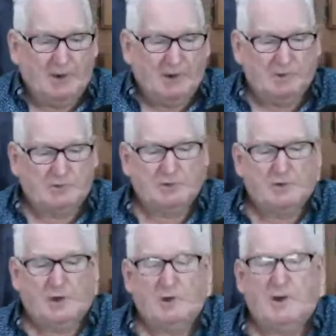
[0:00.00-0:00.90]
You do
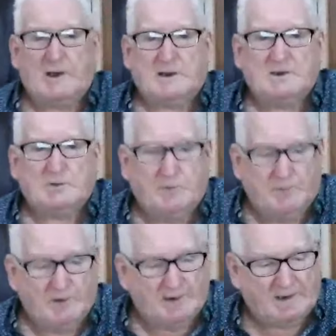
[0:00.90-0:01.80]
not like us
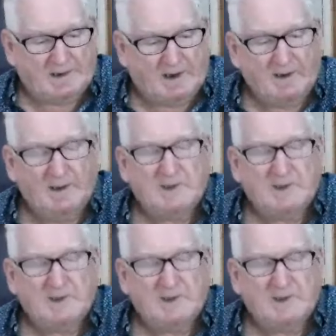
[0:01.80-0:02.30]
revealing that,